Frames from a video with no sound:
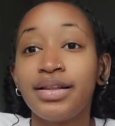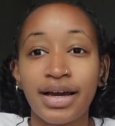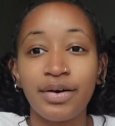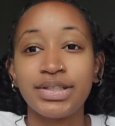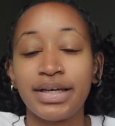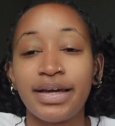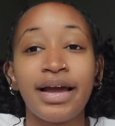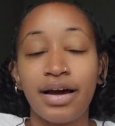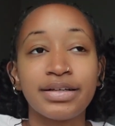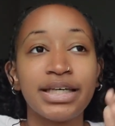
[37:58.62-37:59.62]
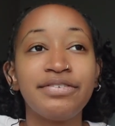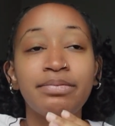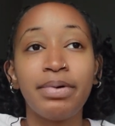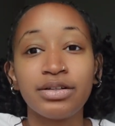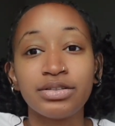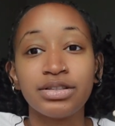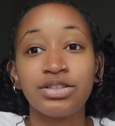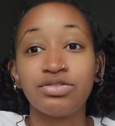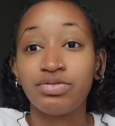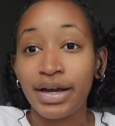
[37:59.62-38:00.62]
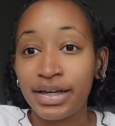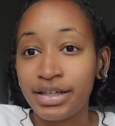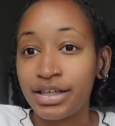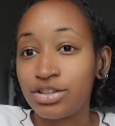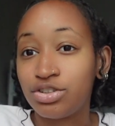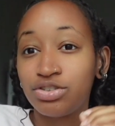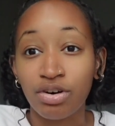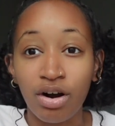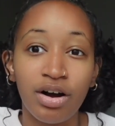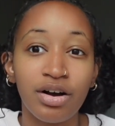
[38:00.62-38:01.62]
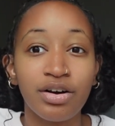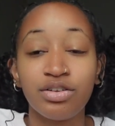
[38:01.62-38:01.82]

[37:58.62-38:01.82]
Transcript: Like I was saying, Octavia Butler's writing is strong.